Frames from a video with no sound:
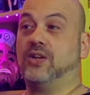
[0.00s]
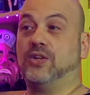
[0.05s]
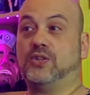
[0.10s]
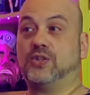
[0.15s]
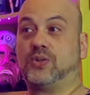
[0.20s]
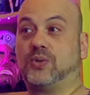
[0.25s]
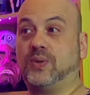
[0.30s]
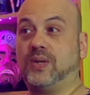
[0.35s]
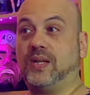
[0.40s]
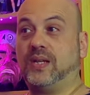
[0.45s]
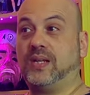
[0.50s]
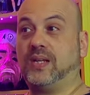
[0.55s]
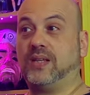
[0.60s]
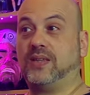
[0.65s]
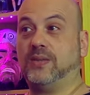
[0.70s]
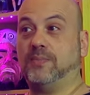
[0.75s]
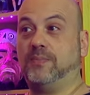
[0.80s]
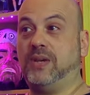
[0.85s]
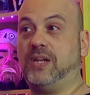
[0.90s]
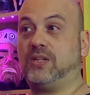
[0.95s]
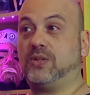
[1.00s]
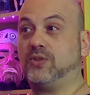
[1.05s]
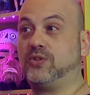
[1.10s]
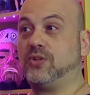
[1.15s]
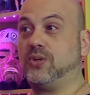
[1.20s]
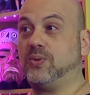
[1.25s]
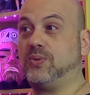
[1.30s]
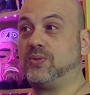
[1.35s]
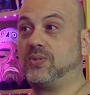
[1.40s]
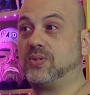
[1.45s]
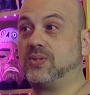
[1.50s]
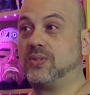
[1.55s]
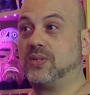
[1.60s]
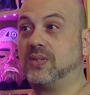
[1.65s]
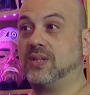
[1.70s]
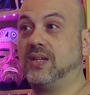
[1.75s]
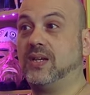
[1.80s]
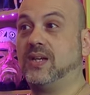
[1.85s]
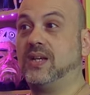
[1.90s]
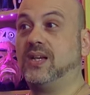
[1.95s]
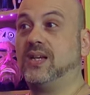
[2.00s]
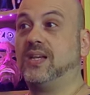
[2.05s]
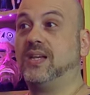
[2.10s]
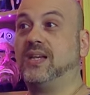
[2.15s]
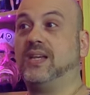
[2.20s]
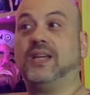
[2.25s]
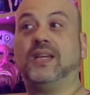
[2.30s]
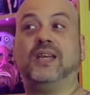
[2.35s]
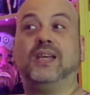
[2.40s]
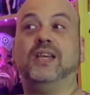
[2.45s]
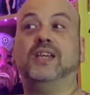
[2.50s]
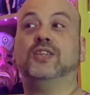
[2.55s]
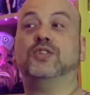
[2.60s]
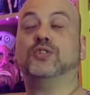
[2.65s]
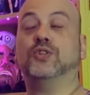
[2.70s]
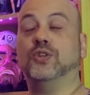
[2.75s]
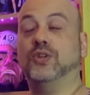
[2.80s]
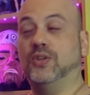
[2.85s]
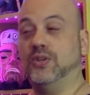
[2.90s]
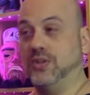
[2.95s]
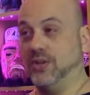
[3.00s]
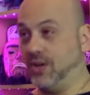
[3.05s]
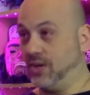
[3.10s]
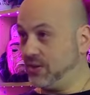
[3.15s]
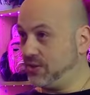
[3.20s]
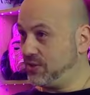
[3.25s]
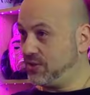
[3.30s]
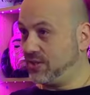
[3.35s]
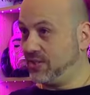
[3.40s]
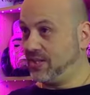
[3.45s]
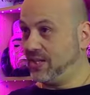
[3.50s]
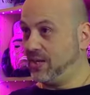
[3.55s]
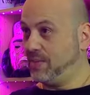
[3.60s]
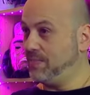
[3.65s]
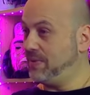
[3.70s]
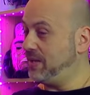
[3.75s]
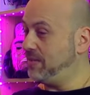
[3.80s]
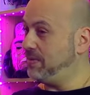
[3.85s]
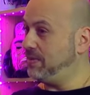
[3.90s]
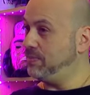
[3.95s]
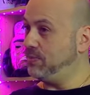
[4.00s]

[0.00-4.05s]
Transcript: Conjuring the Beetlejuice is not a maybe